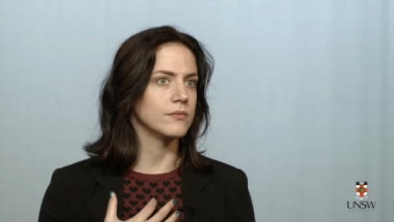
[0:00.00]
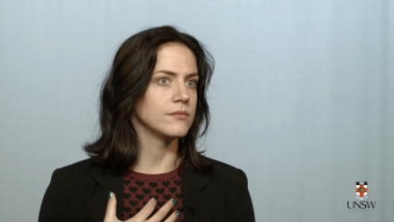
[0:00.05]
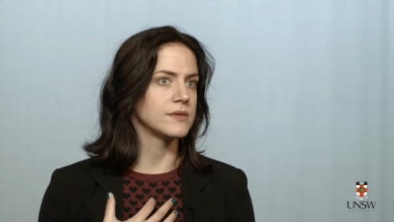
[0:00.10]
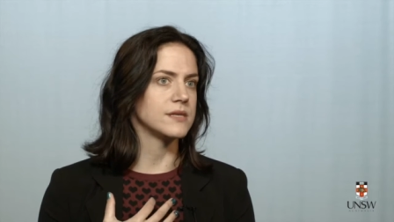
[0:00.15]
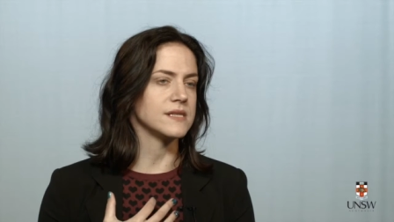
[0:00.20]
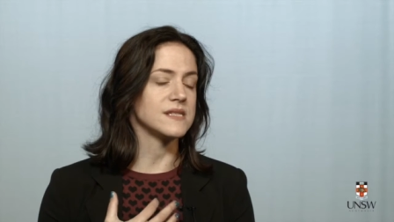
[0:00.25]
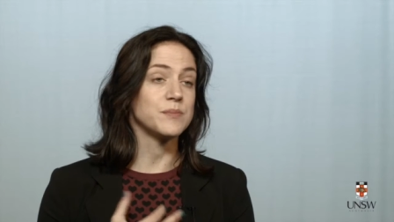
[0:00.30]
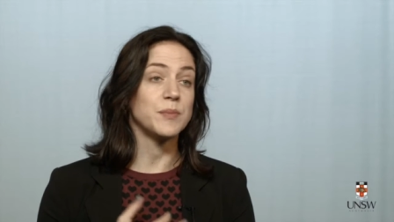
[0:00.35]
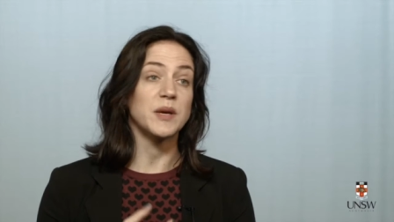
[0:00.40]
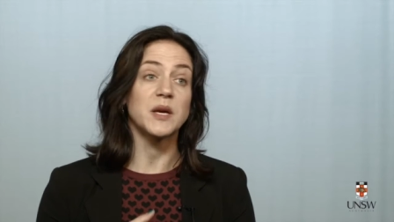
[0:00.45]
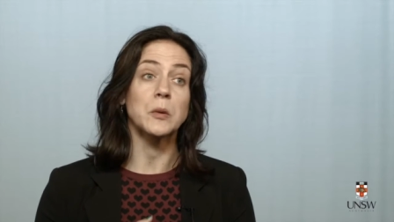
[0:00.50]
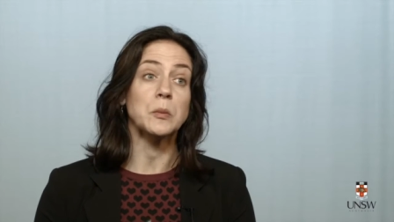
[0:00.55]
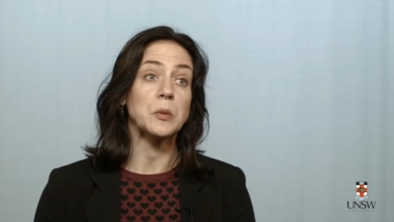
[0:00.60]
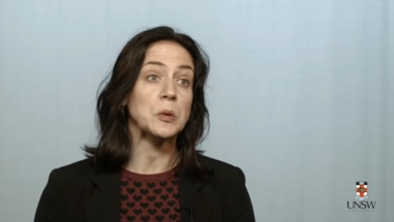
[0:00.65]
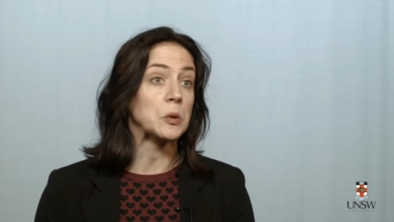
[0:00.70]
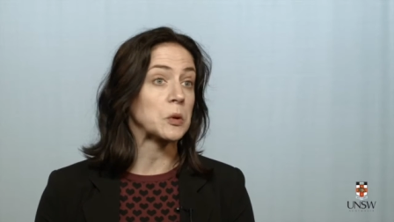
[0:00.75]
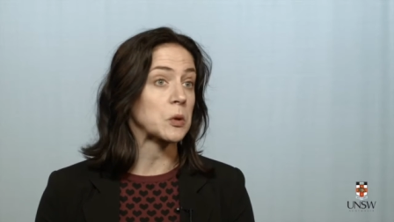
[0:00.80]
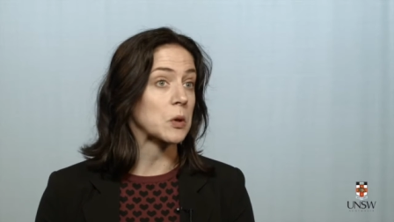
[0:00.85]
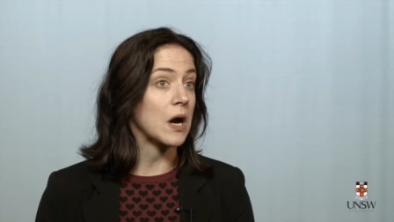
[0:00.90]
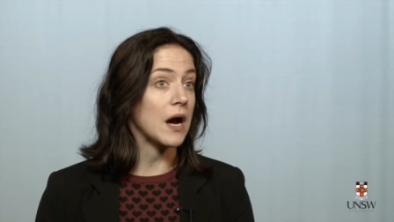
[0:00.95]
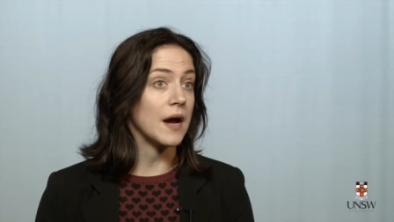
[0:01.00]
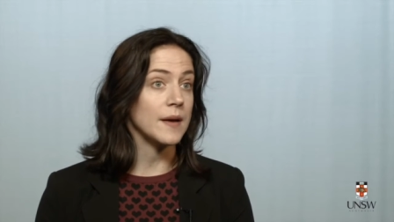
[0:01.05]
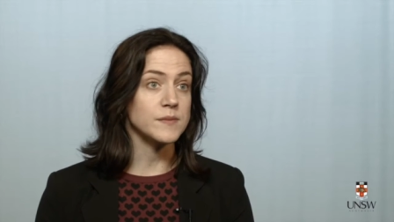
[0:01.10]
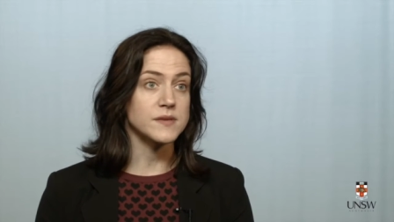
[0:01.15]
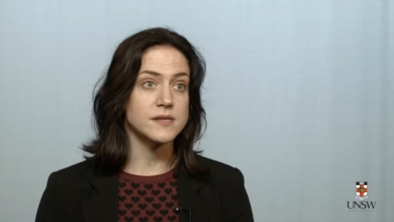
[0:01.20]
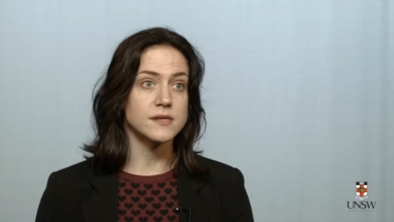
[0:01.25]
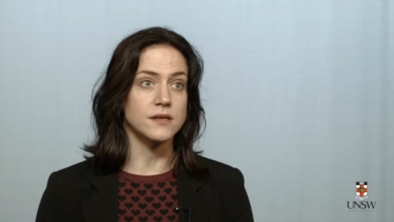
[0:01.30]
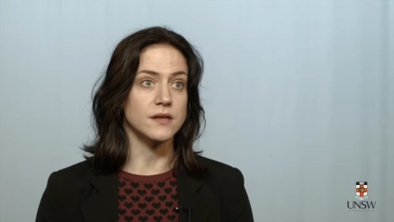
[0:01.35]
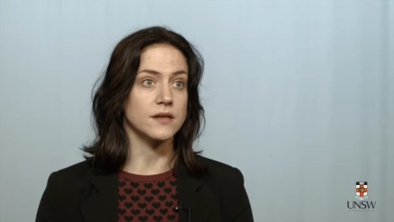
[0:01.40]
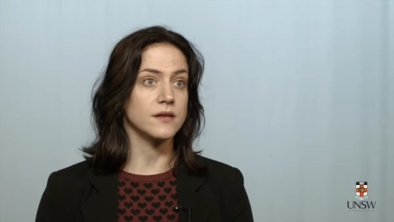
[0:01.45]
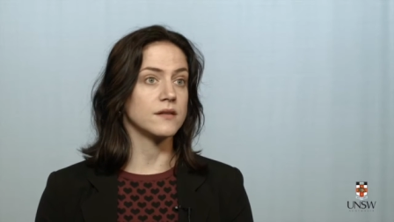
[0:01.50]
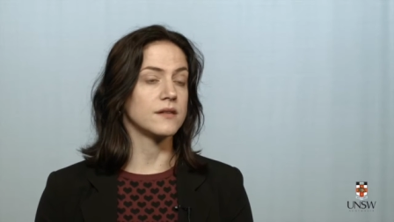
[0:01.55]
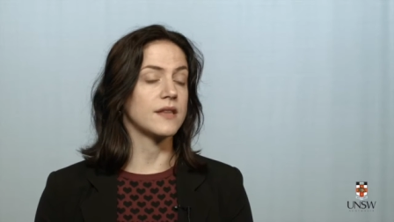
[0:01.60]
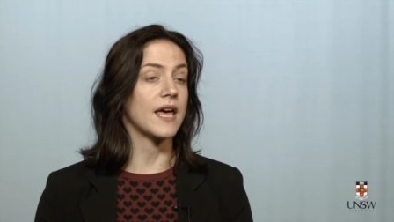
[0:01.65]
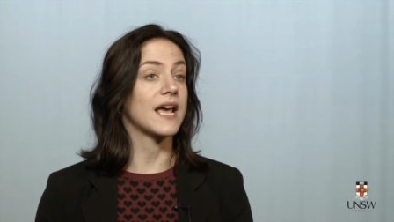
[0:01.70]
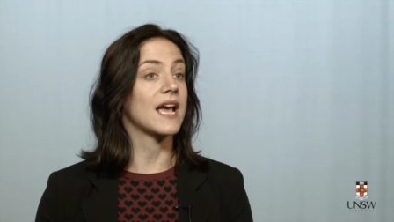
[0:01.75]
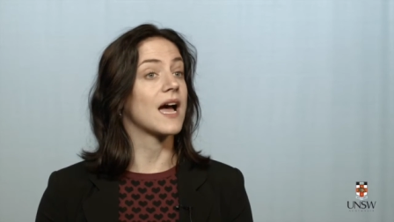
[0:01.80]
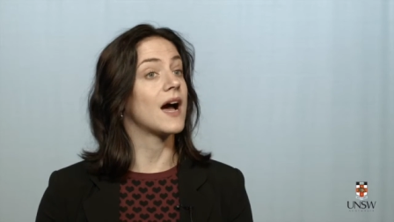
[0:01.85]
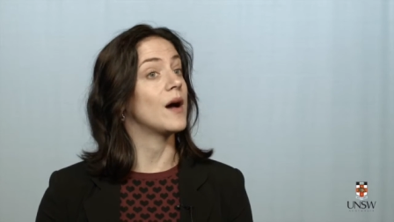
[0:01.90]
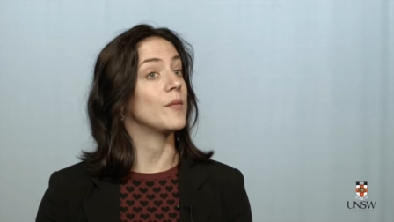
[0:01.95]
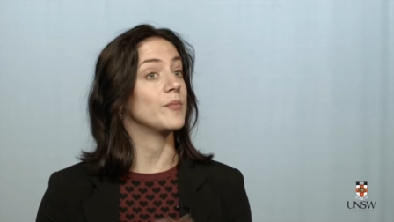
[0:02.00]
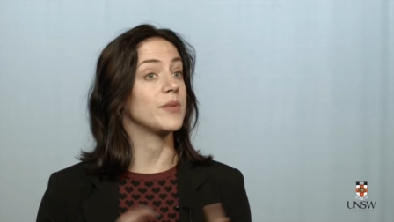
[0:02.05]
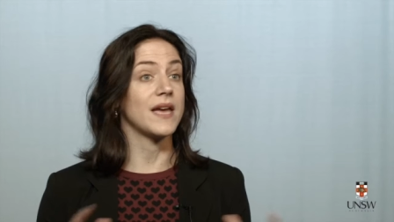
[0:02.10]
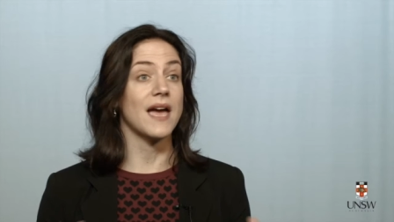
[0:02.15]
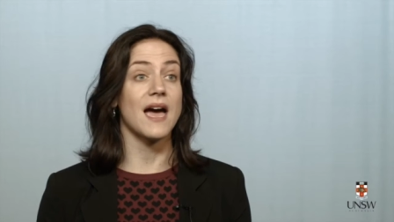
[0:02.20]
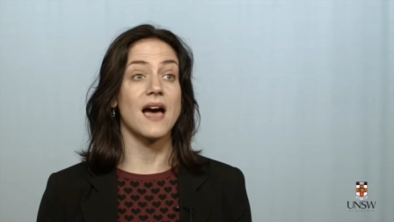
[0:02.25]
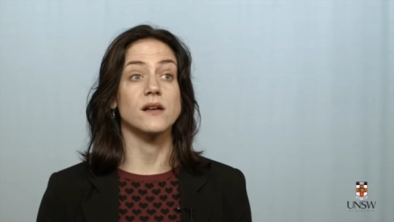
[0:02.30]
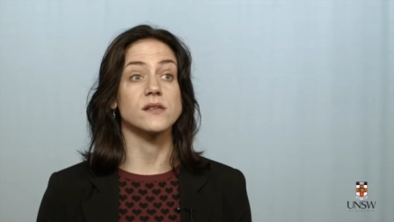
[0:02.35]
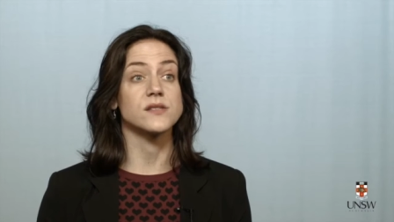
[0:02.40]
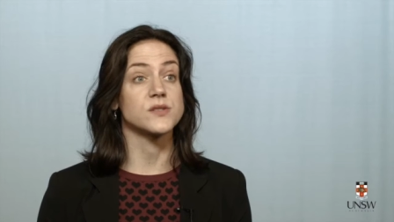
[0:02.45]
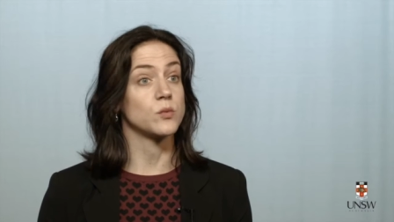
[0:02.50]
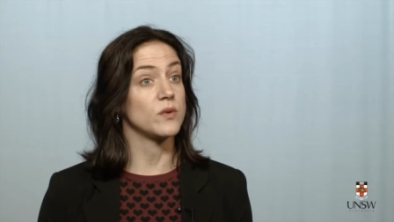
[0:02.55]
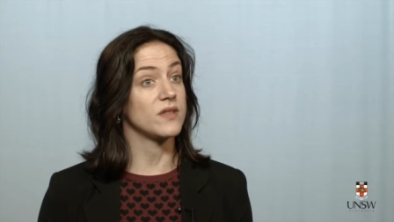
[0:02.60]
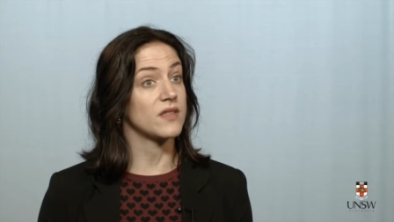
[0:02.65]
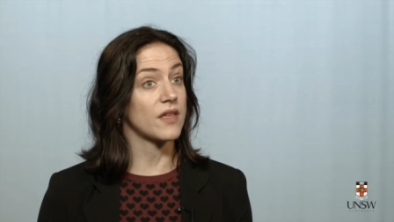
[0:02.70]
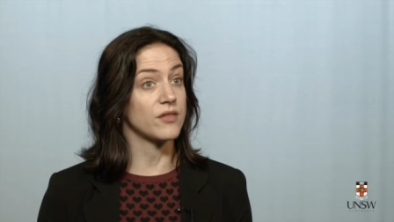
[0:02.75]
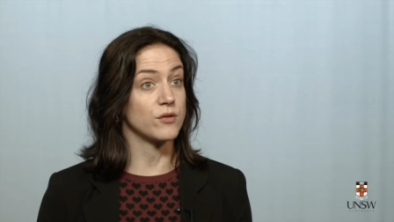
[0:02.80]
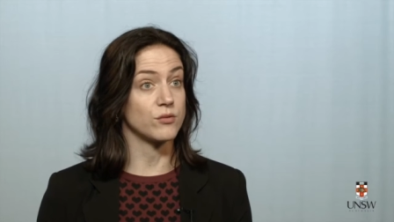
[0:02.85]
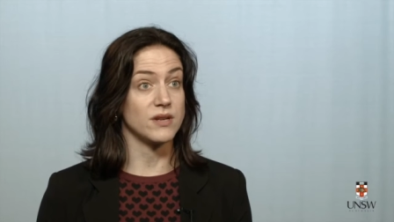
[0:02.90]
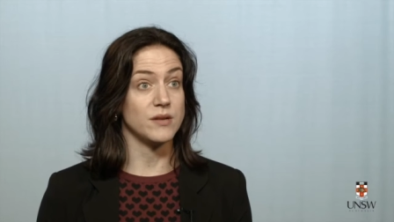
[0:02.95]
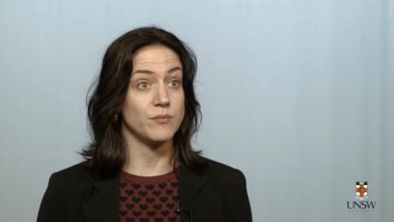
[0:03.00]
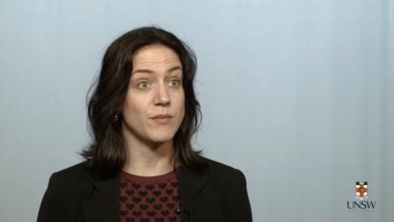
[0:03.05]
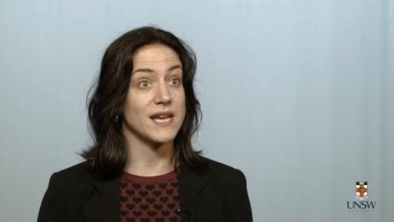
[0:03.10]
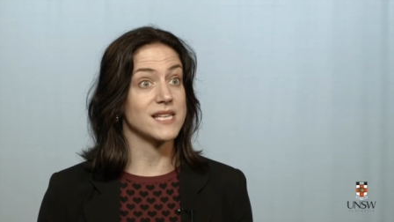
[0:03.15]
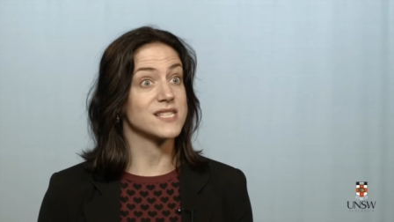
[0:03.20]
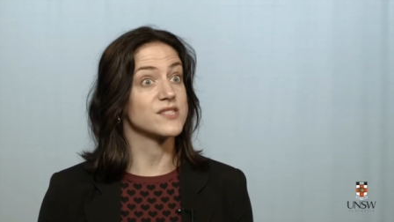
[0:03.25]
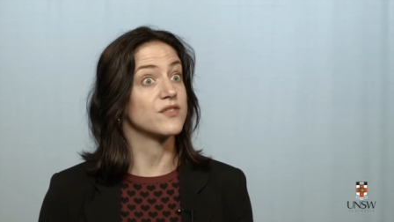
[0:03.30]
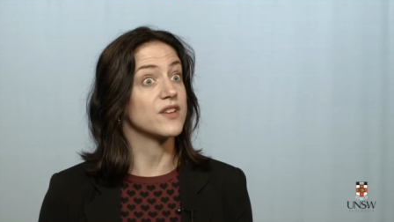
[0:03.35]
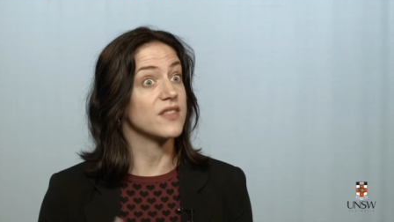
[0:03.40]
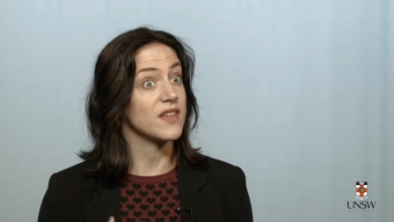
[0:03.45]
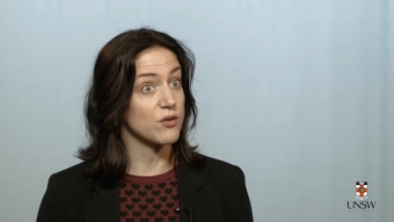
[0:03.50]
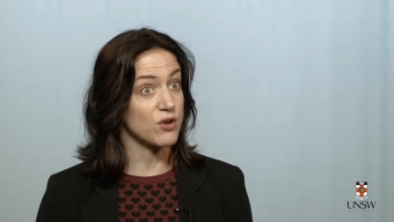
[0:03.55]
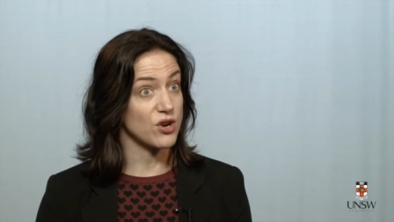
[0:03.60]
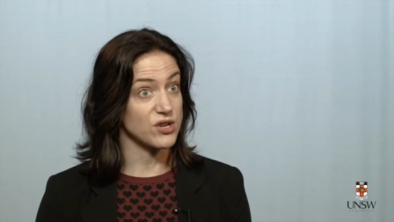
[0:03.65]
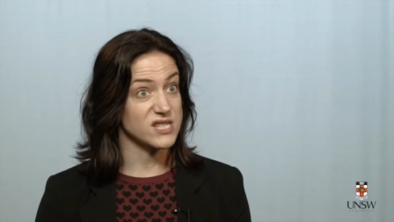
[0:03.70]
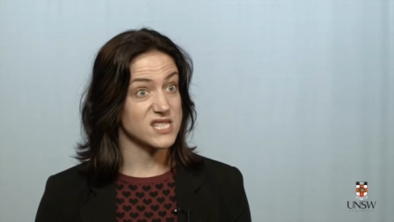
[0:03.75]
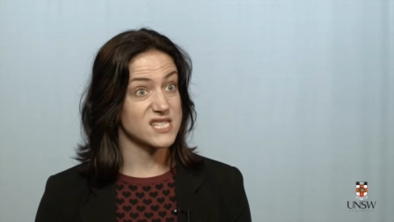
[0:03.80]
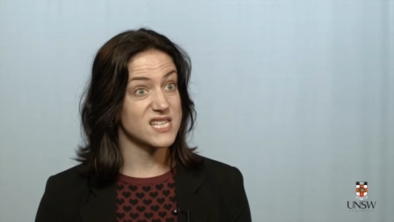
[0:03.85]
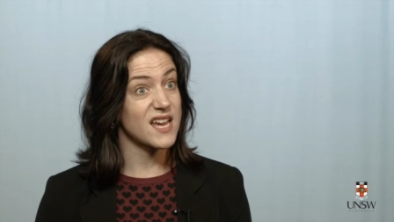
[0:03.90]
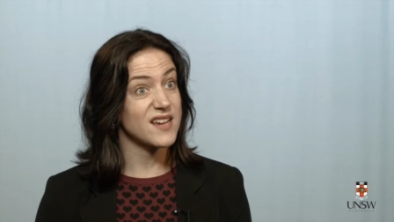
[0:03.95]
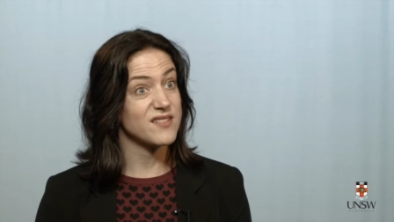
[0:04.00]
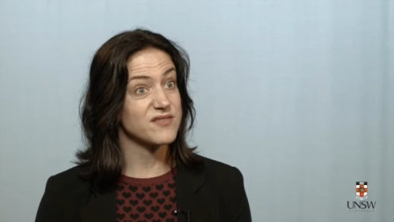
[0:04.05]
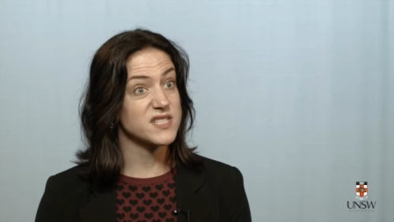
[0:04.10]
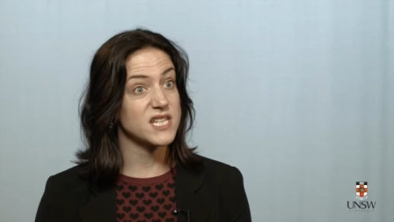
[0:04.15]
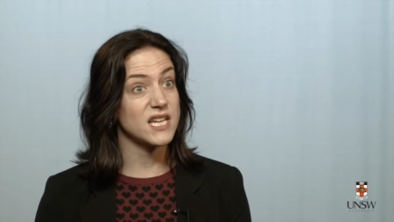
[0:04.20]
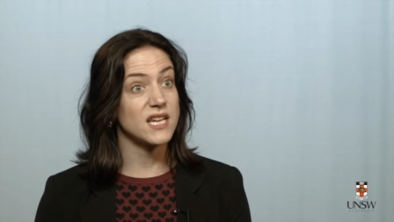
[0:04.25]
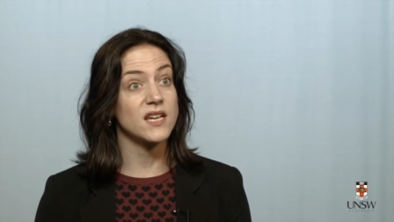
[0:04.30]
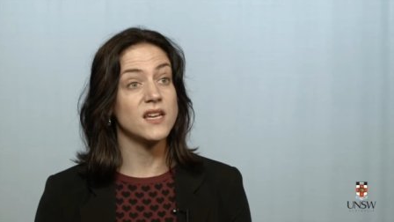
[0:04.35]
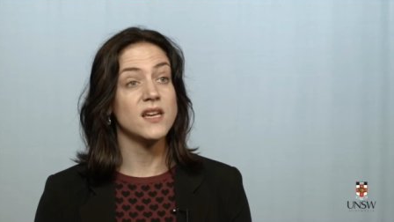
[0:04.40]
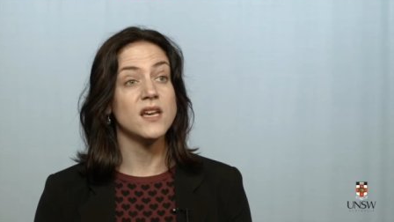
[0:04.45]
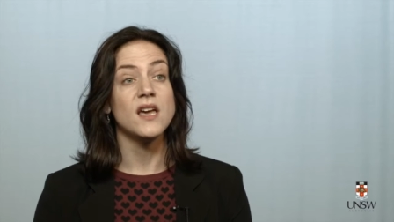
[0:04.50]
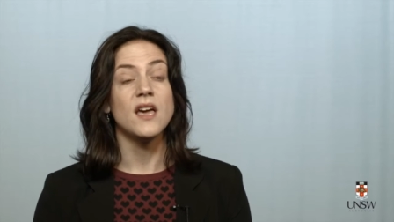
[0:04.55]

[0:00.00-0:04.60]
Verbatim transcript: despicable crimes that they can't be housed with other inmates for their own safety.